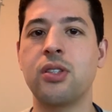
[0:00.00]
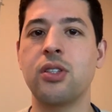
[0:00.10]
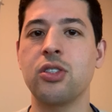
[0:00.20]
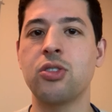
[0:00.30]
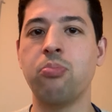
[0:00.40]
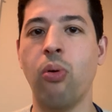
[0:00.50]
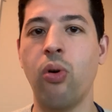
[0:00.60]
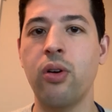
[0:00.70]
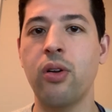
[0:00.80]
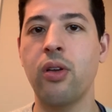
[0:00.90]
the
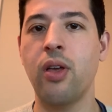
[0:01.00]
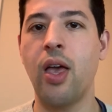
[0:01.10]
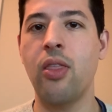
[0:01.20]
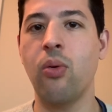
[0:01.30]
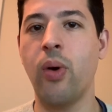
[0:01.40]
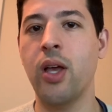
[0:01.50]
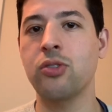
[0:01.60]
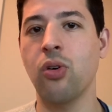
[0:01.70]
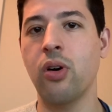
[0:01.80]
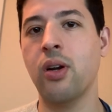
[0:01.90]
sport and the way it's
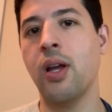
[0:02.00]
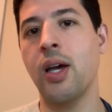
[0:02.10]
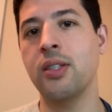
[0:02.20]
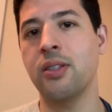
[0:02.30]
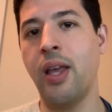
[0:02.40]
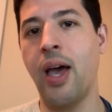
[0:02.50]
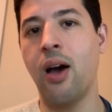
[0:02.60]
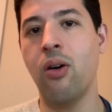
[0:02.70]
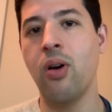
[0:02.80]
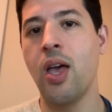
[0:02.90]
organized
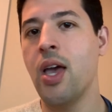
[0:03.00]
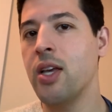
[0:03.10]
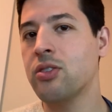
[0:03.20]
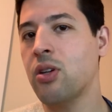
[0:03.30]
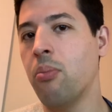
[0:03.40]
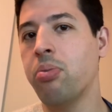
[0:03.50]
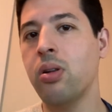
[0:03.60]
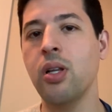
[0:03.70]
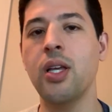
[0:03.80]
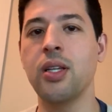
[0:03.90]
now is
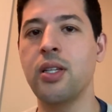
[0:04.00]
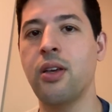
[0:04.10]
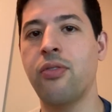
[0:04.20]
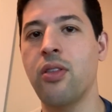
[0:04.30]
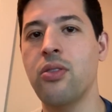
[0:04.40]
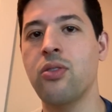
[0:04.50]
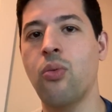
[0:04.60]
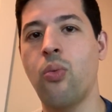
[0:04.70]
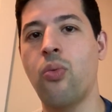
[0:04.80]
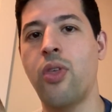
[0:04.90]
completely different
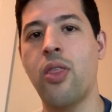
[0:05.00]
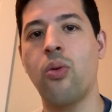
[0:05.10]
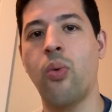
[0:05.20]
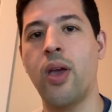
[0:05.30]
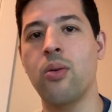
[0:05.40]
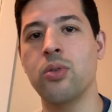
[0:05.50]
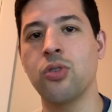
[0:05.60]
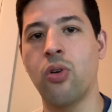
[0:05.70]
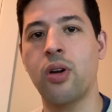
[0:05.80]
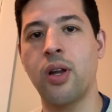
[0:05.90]
than the way it was
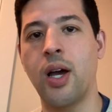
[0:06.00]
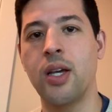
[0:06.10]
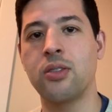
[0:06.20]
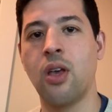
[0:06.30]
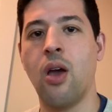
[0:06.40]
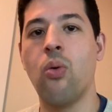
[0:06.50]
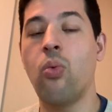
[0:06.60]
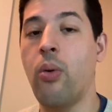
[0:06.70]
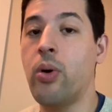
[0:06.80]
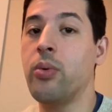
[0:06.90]
organized
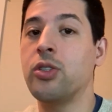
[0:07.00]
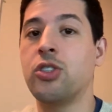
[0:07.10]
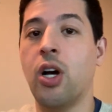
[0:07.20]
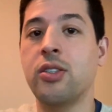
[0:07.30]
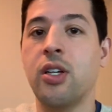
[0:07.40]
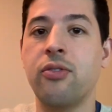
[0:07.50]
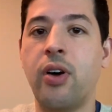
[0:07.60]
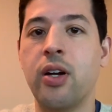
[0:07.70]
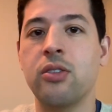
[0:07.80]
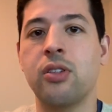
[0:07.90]
where we were judging
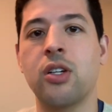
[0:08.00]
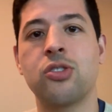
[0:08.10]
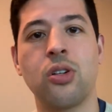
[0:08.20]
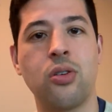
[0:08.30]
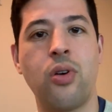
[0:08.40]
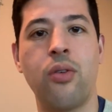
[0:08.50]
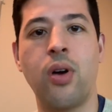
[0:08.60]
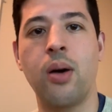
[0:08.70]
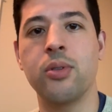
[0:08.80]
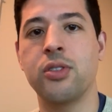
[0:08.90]
fighters like Sugar Ray
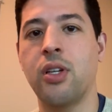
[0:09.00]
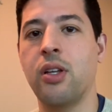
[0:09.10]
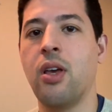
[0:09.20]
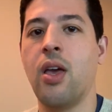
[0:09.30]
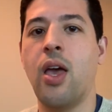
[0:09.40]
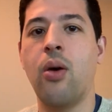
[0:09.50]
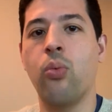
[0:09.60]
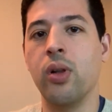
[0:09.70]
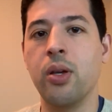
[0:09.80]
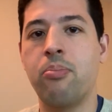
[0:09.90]
Robinson and
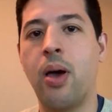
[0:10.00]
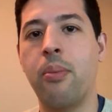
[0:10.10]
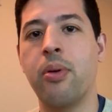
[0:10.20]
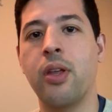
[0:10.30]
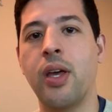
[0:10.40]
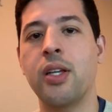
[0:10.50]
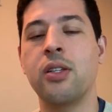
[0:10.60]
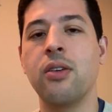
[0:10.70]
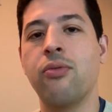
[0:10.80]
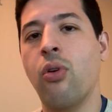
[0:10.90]
Willie Pep in the
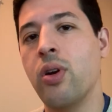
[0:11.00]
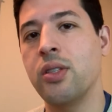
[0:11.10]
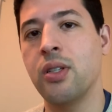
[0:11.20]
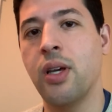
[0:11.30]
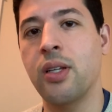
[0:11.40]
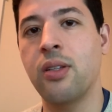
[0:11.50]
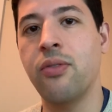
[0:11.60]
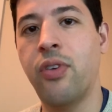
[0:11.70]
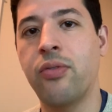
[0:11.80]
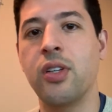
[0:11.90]
1940s and
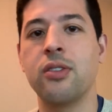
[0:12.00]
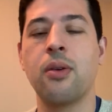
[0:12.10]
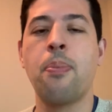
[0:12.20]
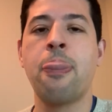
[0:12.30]
1950s.